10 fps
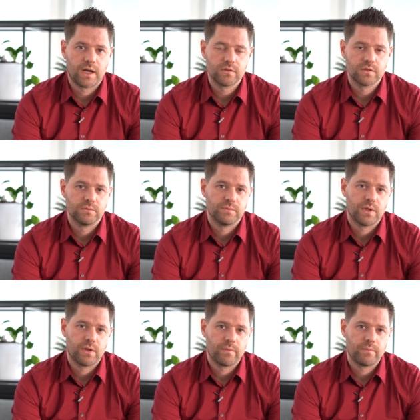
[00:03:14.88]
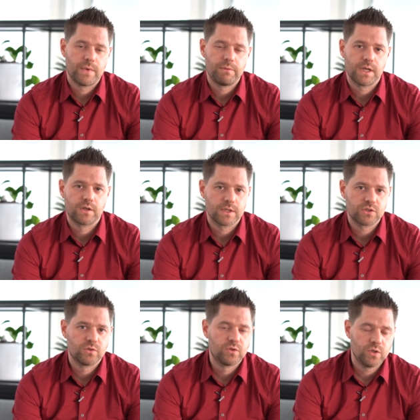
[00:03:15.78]
Artur, maybe a
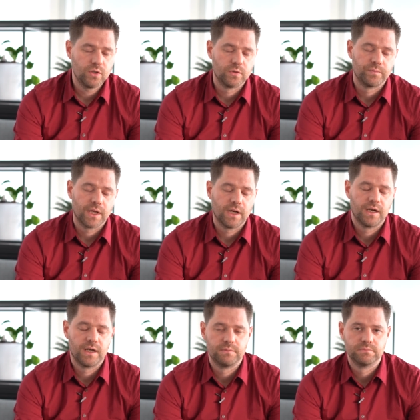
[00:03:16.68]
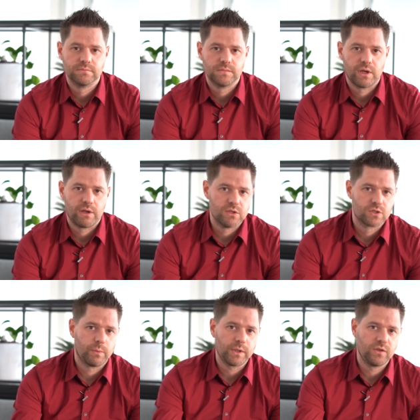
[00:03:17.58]
question to you. Um,
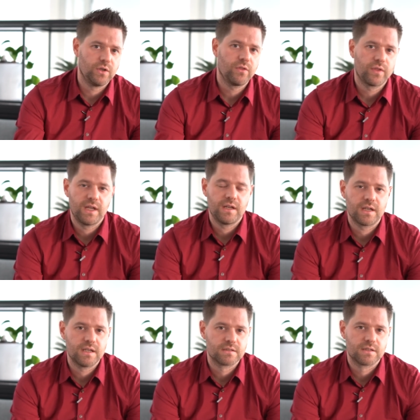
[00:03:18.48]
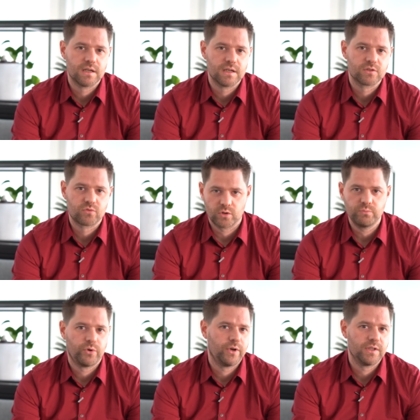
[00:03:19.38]
so what do you think is the strong
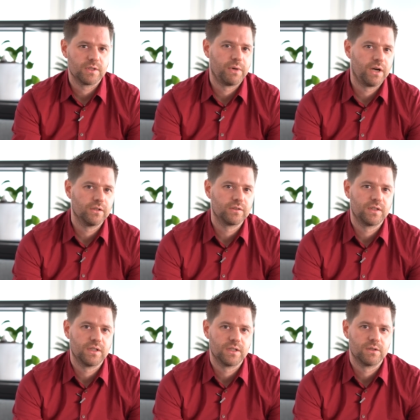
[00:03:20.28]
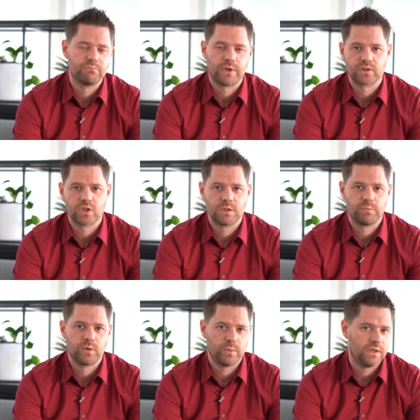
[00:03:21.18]
point about the partnership
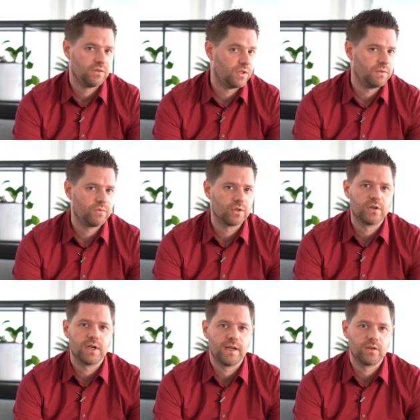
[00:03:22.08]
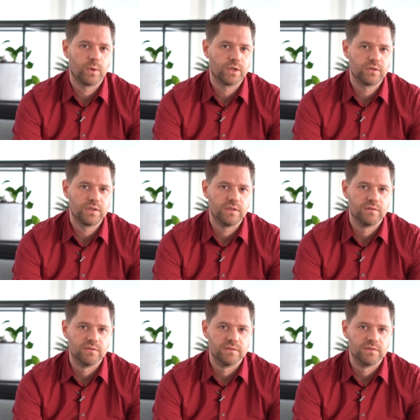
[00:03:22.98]
between TeamViewer and one O T?